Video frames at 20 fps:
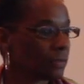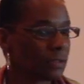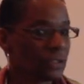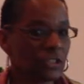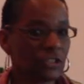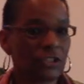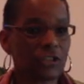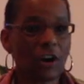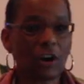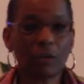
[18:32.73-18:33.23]

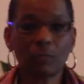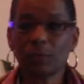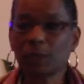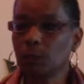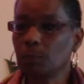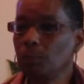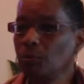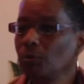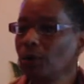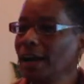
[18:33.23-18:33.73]
Start
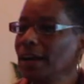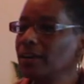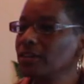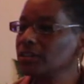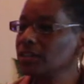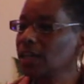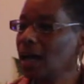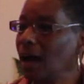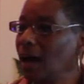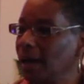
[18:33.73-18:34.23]
with prayer
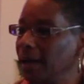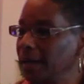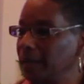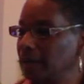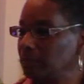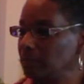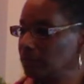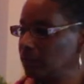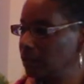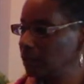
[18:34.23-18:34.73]

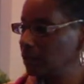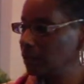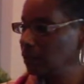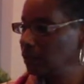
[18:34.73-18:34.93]
time,